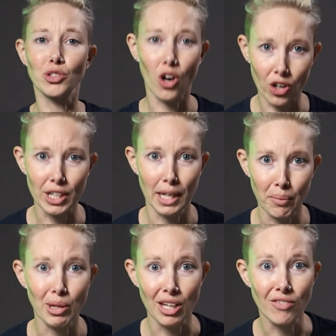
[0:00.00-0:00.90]
your car
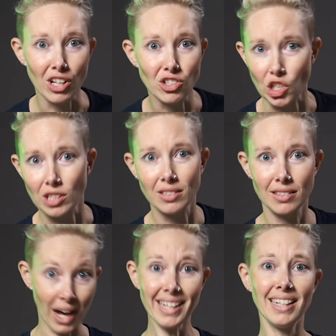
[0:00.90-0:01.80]
camping adventures.
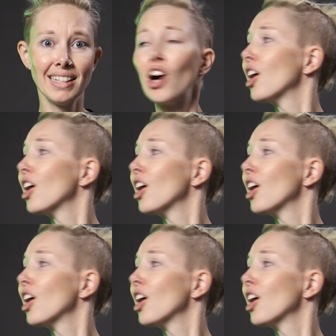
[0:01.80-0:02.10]
Why?